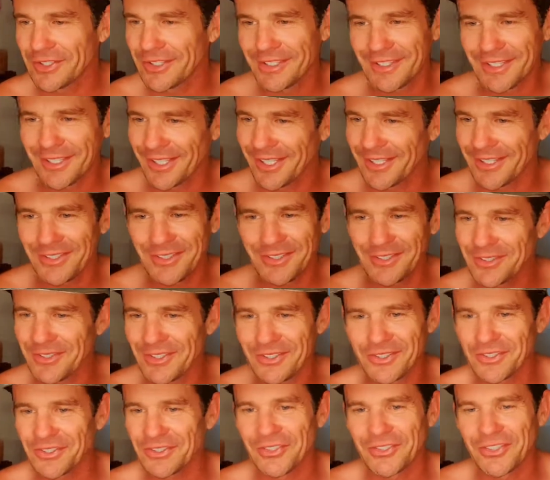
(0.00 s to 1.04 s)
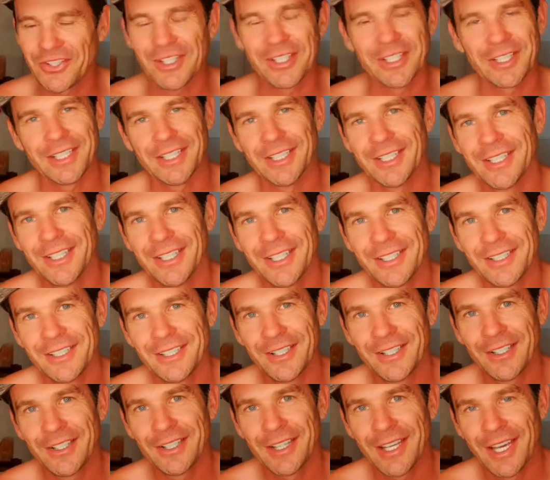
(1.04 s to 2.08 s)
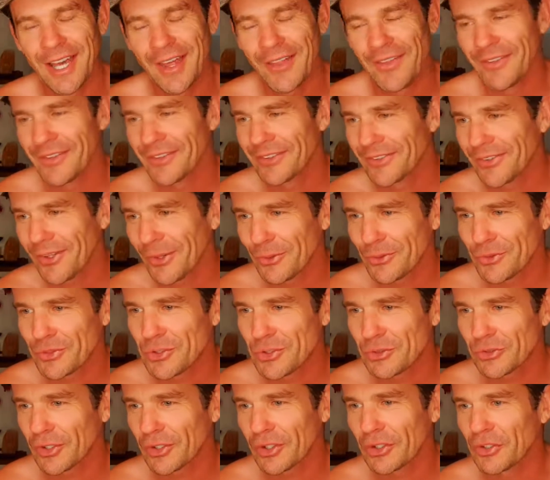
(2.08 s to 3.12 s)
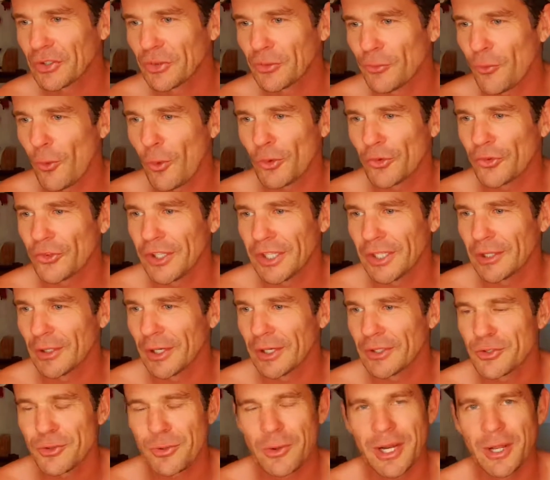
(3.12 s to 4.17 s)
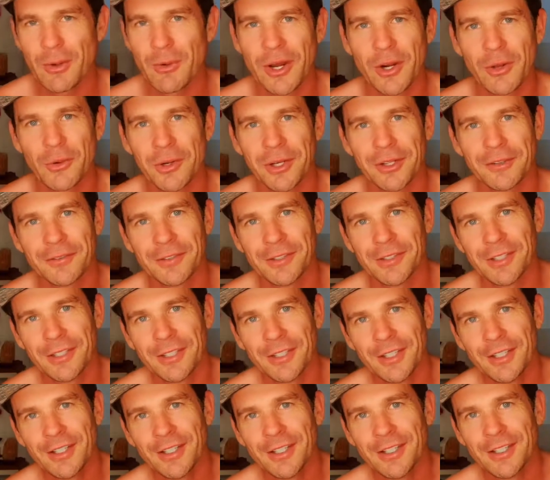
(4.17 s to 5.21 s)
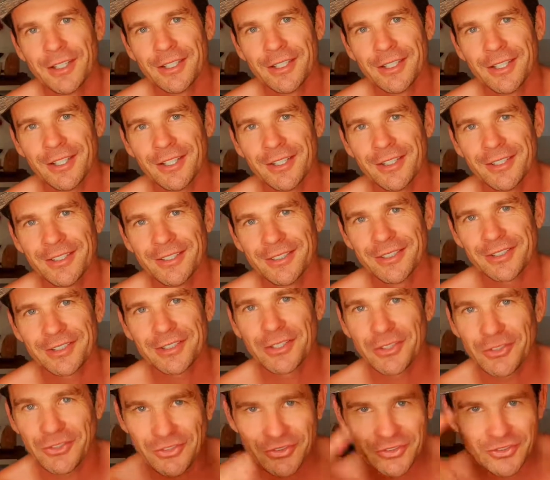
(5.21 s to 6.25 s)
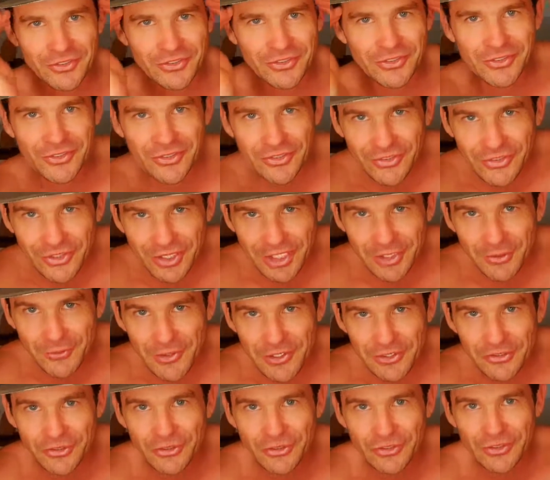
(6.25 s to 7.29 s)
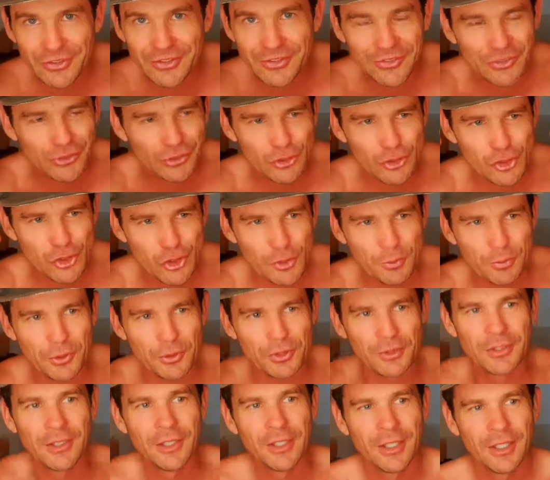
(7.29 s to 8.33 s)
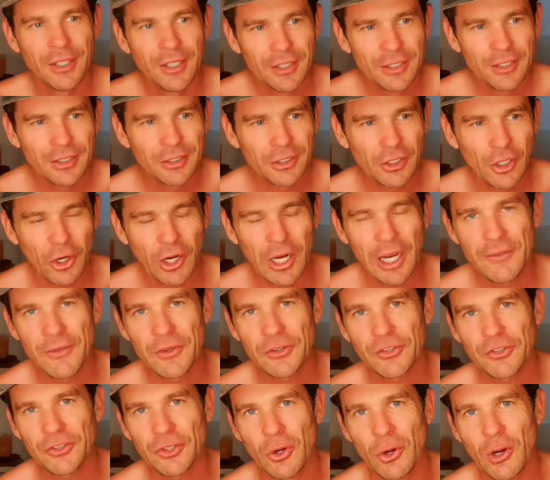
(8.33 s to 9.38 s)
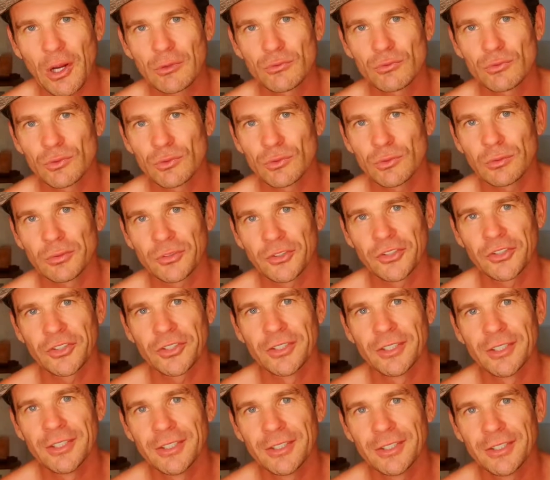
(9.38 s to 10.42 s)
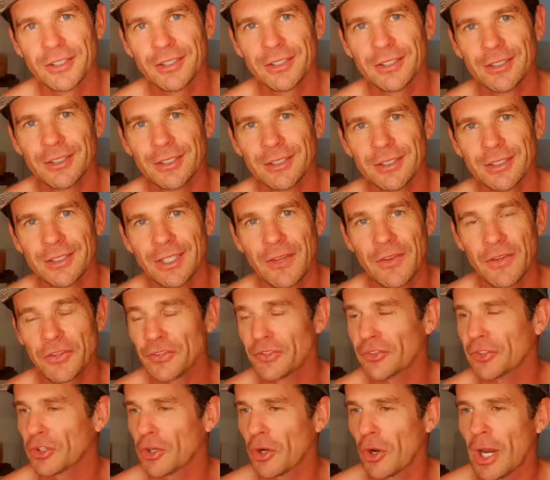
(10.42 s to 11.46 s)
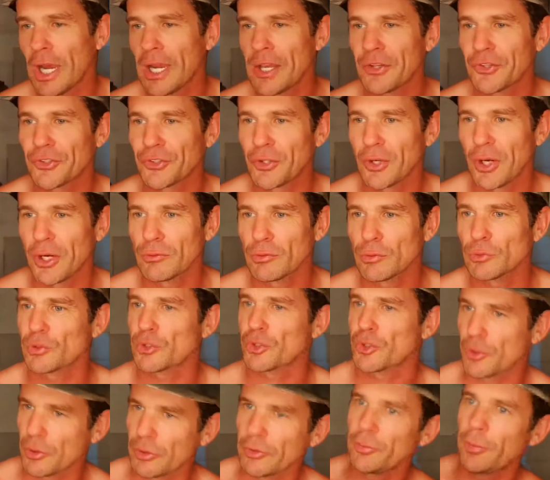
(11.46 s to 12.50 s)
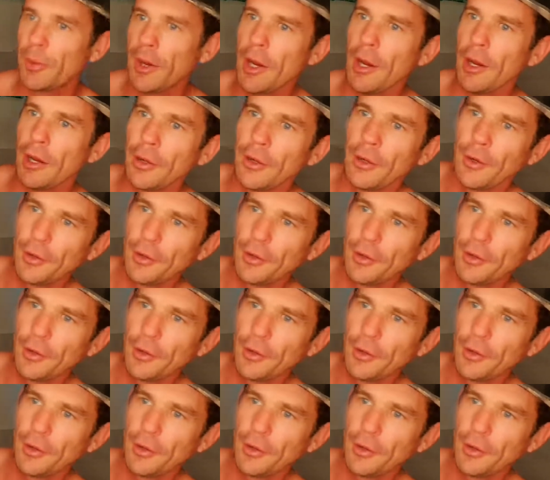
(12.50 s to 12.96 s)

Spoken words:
Like this is silly. You know, and so she was like a divorcee at like 21 or whatever, you know, just because sticking these stupid guy in the sky rules, you know, and this is a guy in the sky rule, sugar's bad.